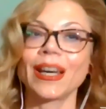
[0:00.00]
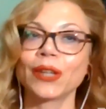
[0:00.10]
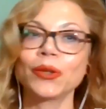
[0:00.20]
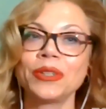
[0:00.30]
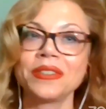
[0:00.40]
I
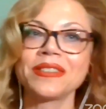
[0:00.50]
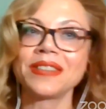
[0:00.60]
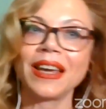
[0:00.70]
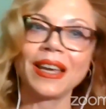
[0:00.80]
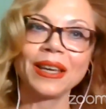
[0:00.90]
couldn't
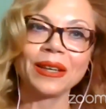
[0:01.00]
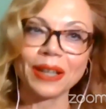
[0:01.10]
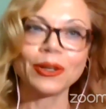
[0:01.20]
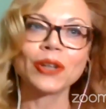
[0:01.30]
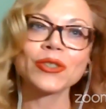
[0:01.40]

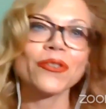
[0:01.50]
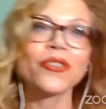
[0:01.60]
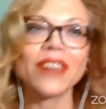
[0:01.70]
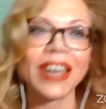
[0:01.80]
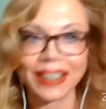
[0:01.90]
say a lot of
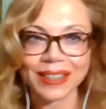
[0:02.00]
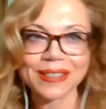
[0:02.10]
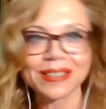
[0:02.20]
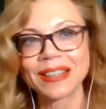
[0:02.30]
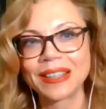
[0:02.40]

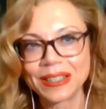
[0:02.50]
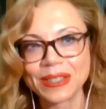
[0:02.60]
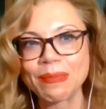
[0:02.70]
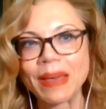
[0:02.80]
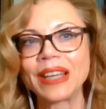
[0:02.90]
things in
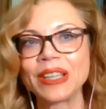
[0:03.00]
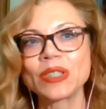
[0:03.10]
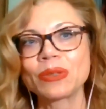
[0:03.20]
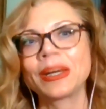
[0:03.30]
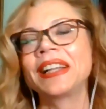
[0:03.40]

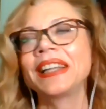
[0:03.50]
Spanish.